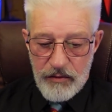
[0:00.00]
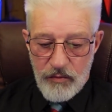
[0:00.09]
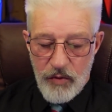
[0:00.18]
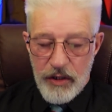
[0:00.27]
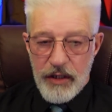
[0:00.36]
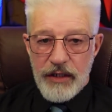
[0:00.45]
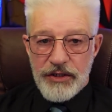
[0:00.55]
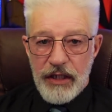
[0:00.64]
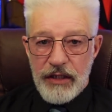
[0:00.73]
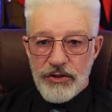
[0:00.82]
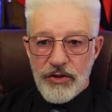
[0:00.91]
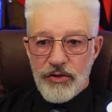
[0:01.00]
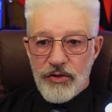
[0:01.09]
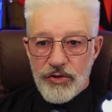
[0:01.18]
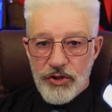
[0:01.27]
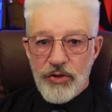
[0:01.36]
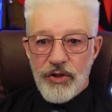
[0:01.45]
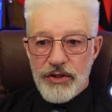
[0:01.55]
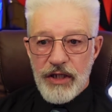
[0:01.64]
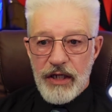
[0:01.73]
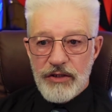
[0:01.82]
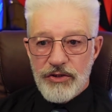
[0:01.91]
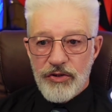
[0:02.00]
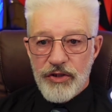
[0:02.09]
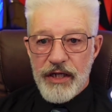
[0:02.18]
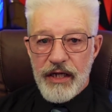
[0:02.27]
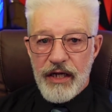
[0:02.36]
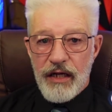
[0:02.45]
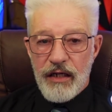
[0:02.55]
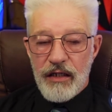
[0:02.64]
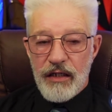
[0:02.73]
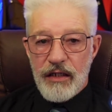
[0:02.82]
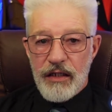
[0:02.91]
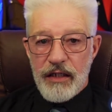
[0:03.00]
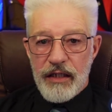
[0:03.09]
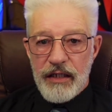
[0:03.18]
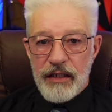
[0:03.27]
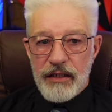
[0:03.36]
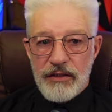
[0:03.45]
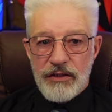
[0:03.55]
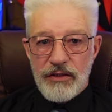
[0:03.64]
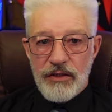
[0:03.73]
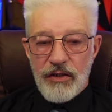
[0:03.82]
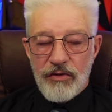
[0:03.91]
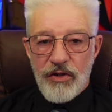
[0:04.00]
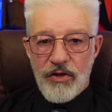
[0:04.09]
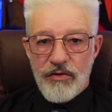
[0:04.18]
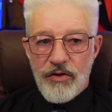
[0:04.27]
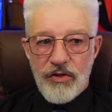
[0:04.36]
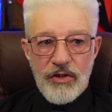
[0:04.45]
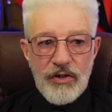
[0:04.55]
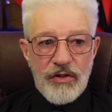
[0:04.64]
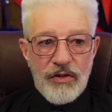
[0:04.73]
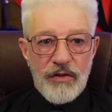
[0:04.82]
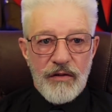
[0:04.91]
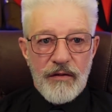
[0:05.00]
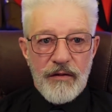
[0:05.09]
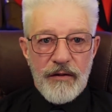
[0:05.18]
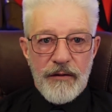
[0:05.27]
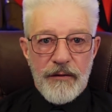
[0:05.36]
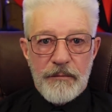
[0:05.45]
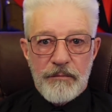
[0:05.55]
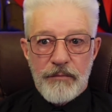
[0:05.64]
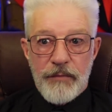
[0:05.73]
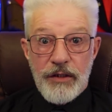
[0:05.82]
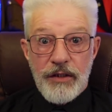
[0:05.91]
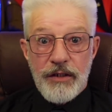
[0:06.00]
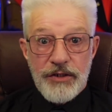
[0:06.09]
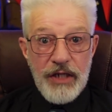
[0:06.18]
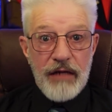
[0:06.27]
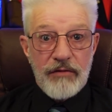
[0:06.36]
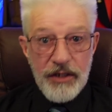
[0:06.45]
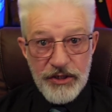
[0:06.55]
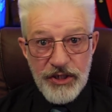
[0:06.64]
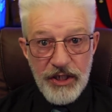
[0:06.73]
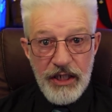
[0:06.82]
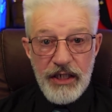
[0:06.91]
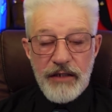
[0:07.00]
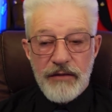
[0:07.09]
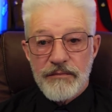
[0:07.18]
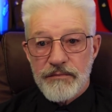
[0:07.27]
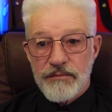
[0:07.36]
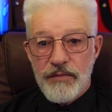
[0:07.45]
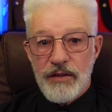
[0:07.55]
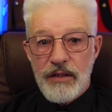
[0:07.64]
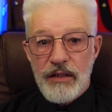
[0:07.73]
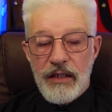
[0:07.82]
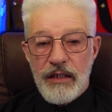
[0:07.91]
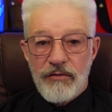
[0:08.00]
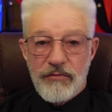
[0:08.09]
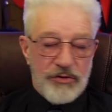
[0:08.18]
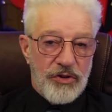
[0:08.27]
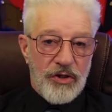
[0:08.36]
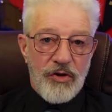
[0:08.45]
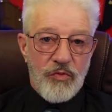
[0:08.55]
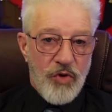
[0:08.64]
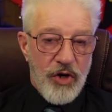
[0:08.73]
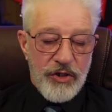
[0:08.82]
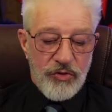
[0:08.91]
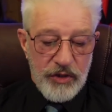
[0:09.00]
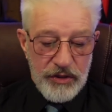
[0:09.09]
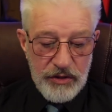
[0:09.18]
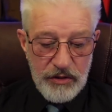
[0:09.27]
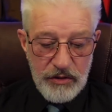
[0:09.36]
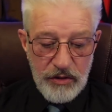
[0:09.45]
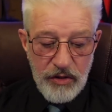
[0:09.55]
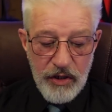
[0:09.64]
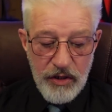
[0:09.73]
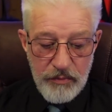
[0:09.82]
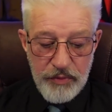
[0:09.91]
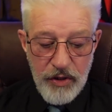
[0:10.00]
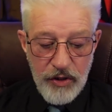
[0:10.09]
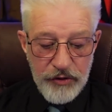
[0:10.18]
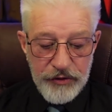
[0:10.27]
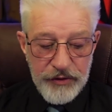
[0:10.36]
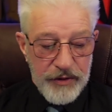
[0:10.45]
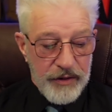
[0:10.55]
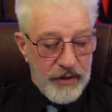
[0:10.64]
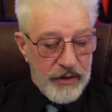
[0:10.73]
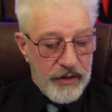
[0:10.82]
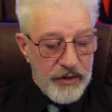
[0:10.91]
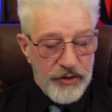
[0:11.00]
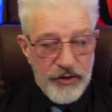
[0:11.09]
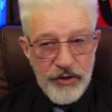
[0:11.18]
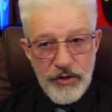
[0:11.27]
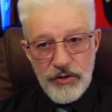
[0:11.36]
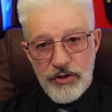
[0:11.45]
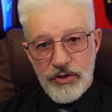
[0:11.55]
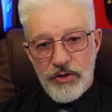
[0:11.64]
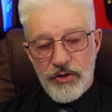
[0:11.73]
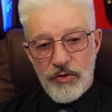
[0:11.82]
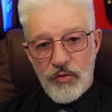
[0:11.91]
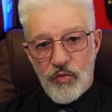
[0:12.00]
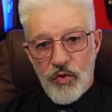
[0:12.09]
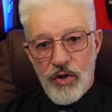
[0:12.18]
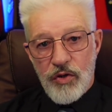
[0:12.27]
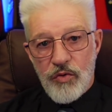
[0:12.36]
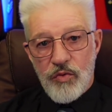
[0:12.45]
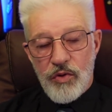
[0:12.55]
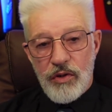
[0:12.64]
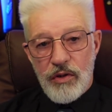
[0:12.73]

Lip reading: one of the settings on, or two of the settings on here, is I've got the sound of the sea, and I've also got white noise that I could put on that will